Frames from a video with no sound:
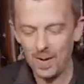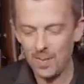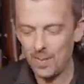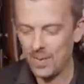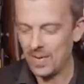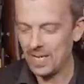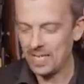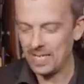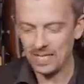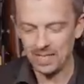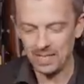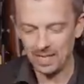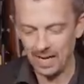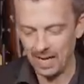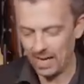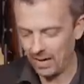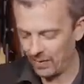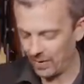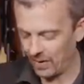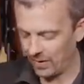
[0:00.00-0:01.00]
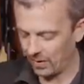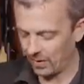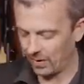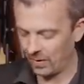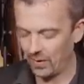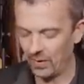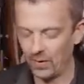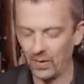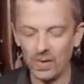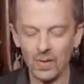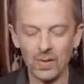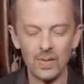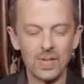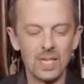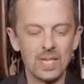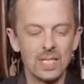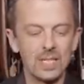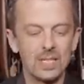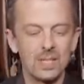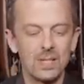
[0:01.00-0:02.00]
presses down on
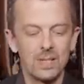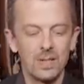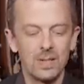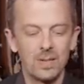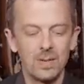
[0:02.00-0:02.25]
this